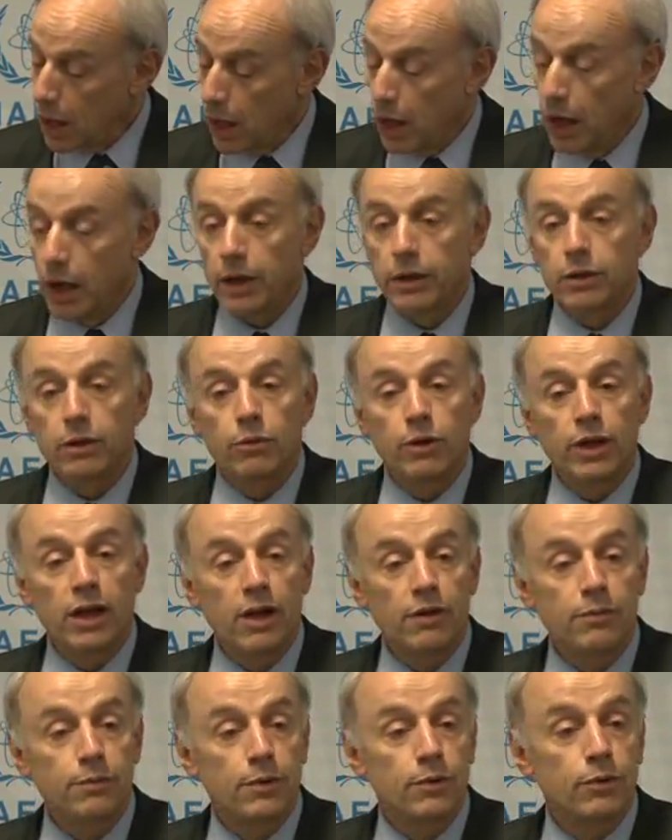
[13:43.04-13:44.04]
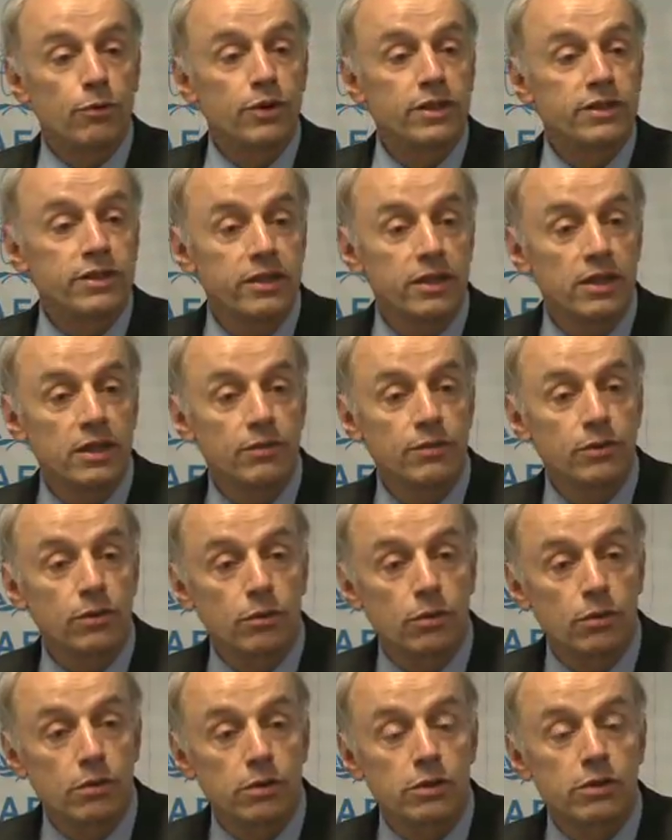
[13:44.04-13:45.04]
And we have received
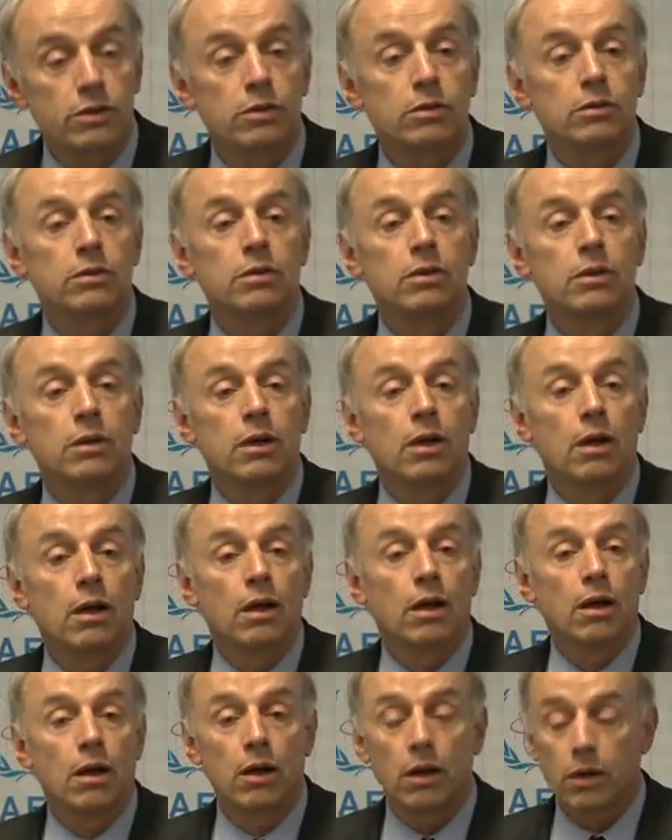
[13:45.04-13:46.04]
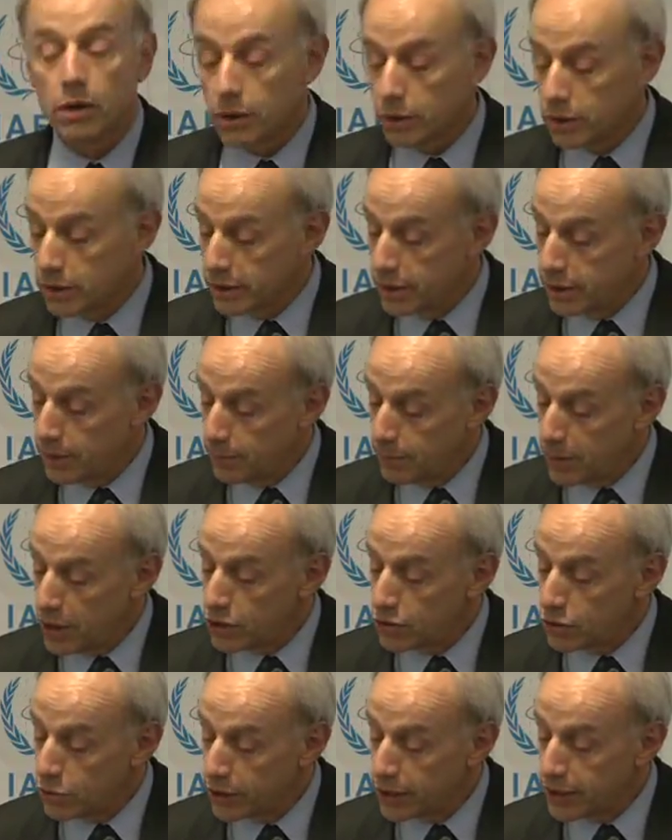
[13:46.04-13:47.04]
also
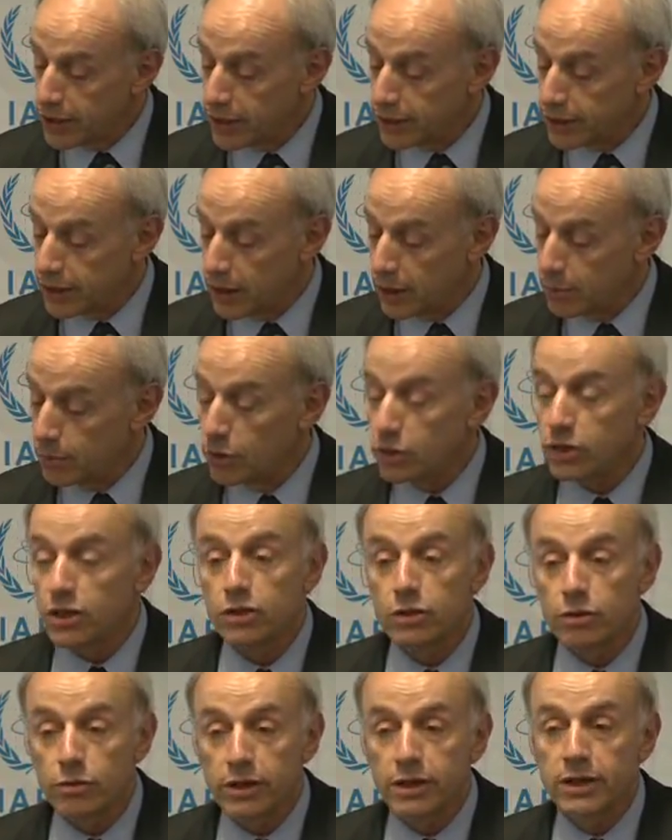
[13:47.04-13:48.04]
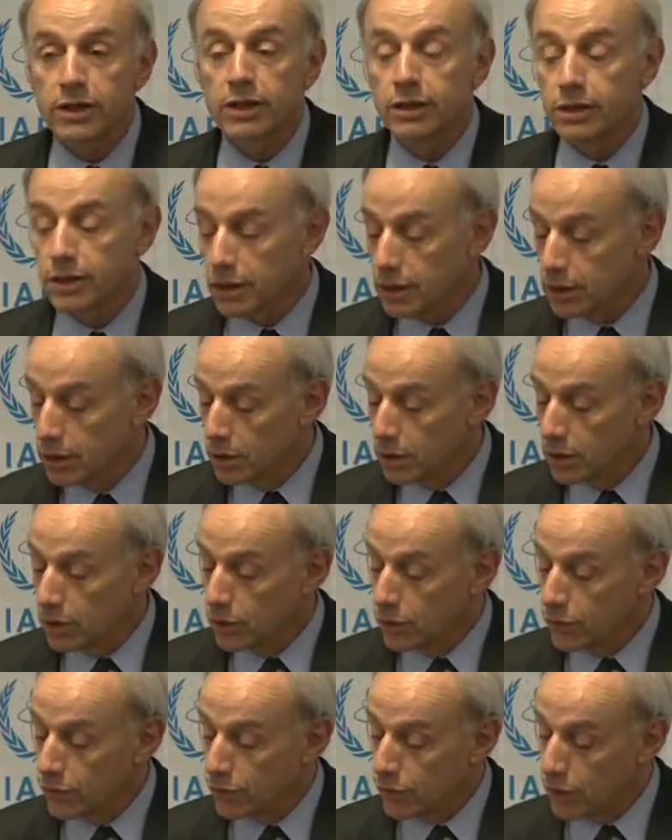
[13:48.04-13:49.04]
measuring data, monitoring data
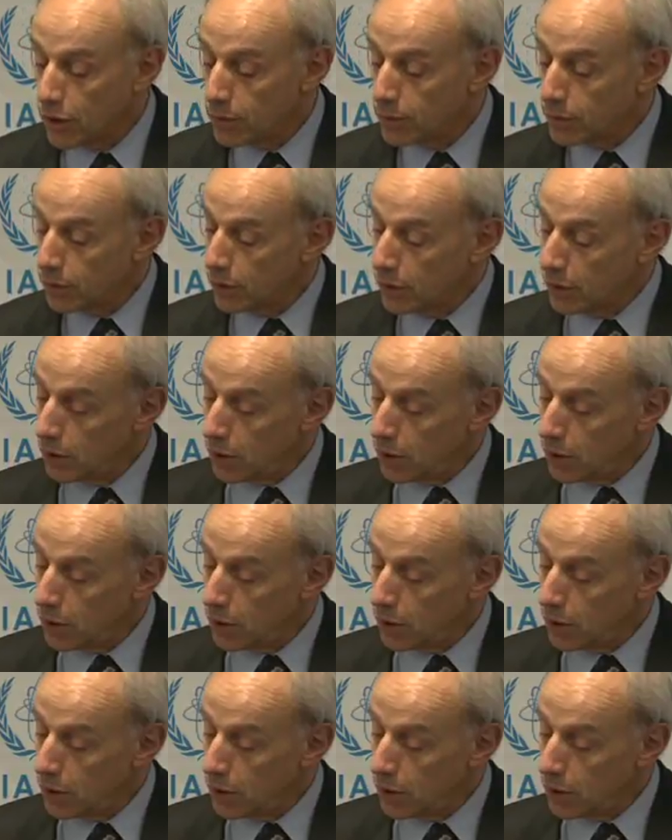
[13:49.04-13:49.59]
from